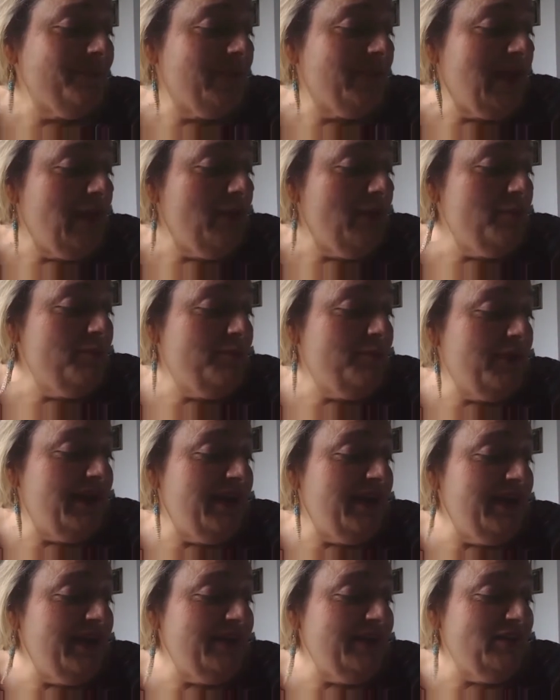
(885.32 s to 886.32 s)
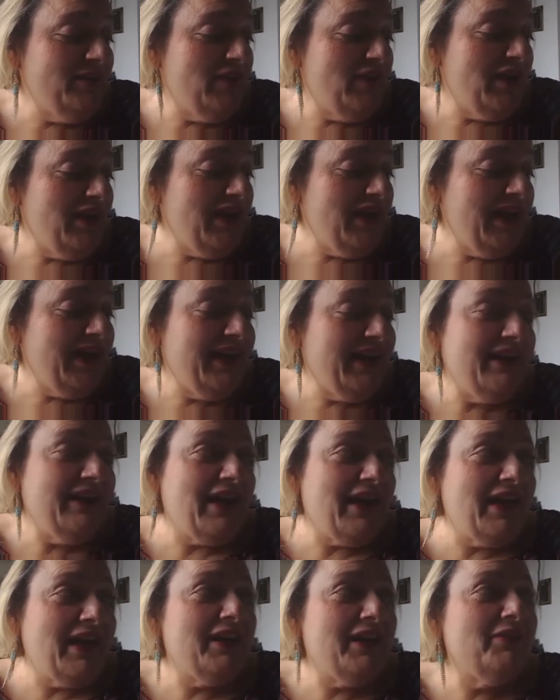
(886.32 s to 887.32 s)
but I,
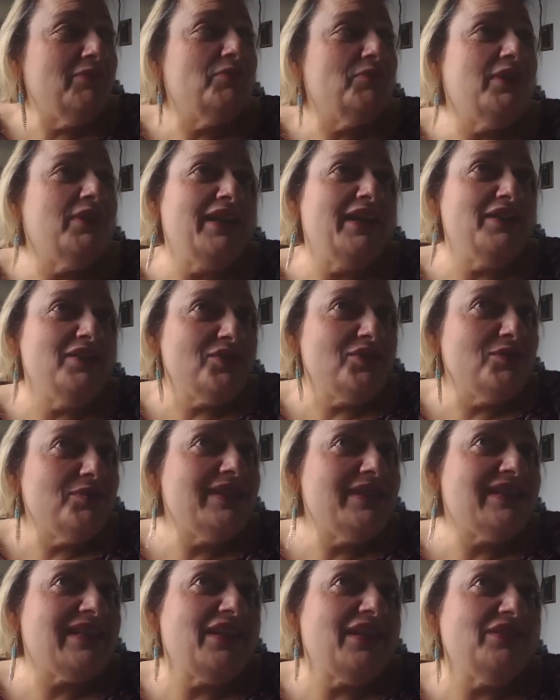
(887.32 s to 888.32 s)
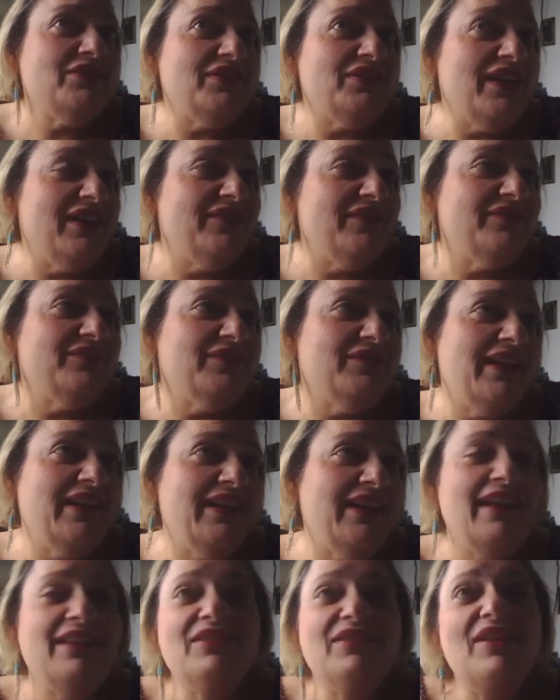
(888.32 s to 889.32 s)
I, what I do is I love, and
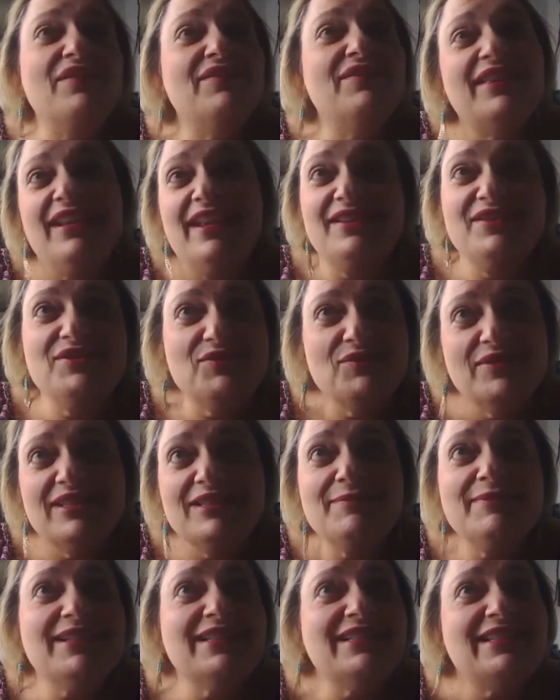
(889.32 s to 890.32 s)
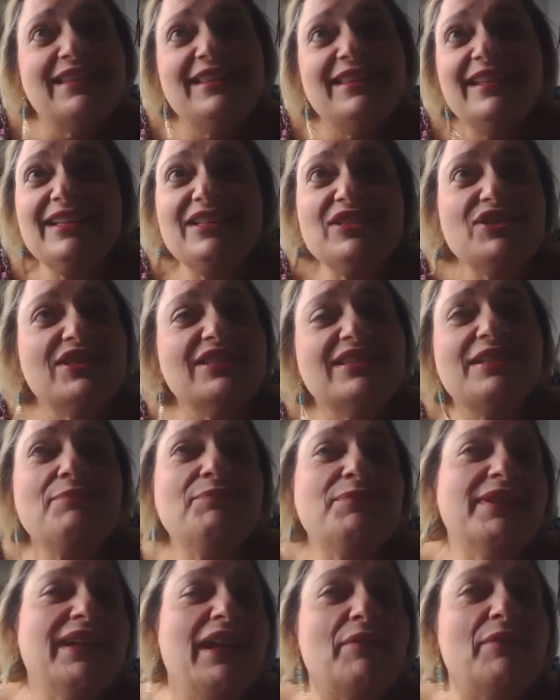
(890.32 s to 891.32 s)
I love that I do this because I think it's just
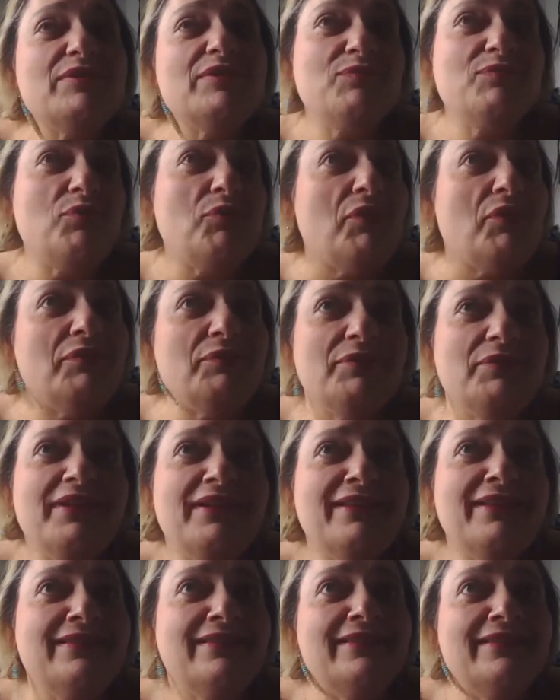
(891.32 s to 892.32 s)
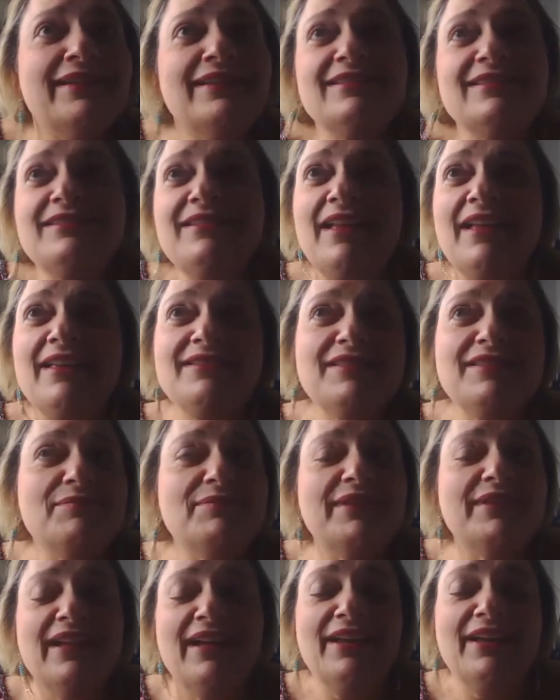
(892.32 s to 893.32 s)
something I was born with. It's not
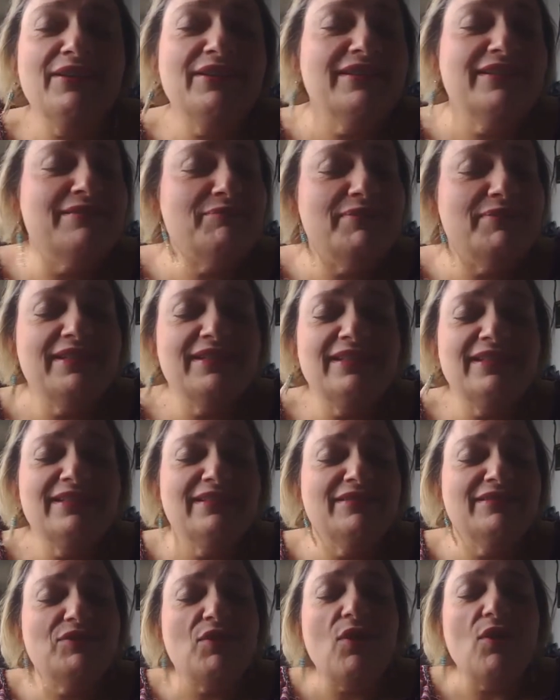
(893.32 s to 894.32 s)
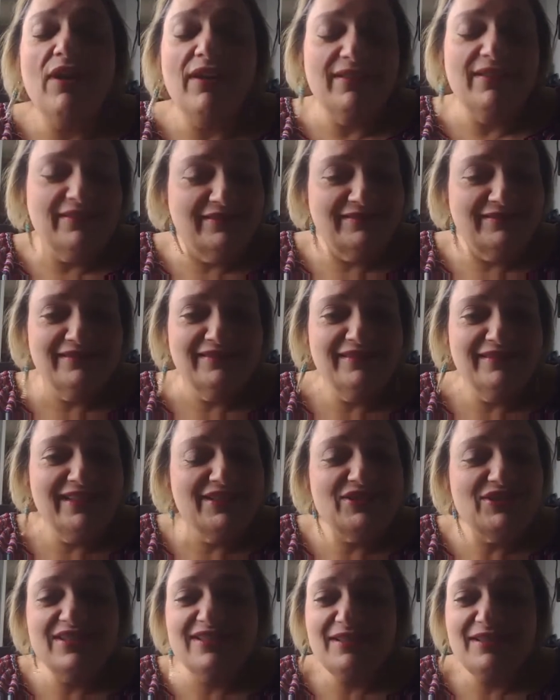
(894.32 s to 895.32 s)
something I could be taught. It's
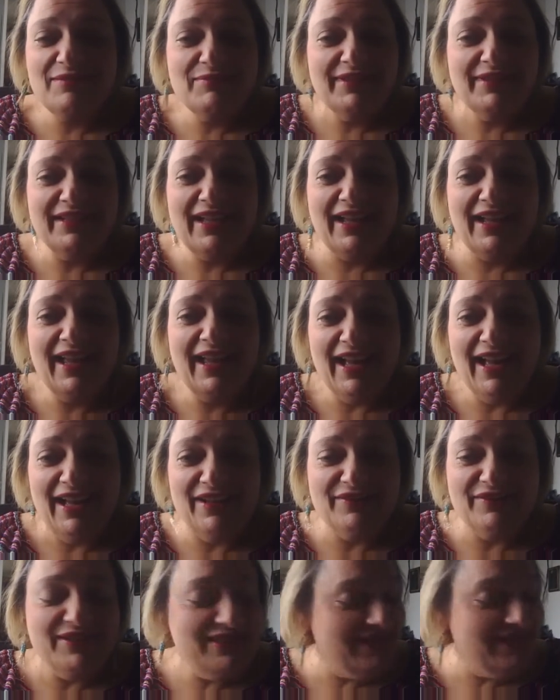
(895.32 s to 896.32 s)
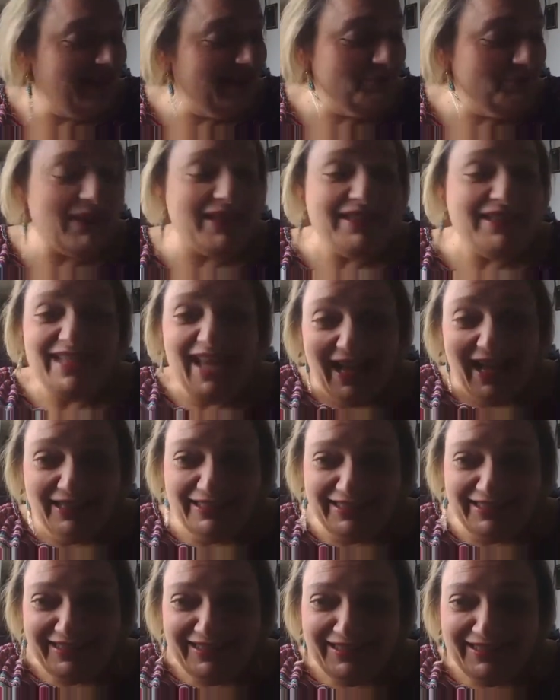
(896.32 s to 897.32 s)
just something I have. It's like my
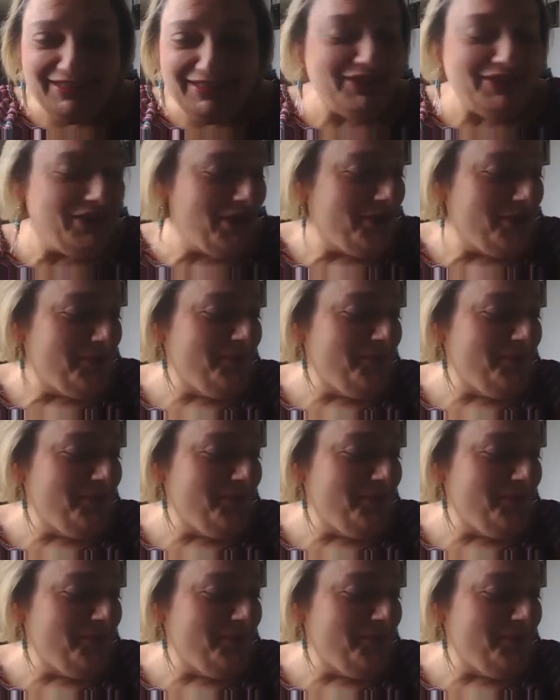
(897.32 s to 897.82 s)
talent, you know. Yeah.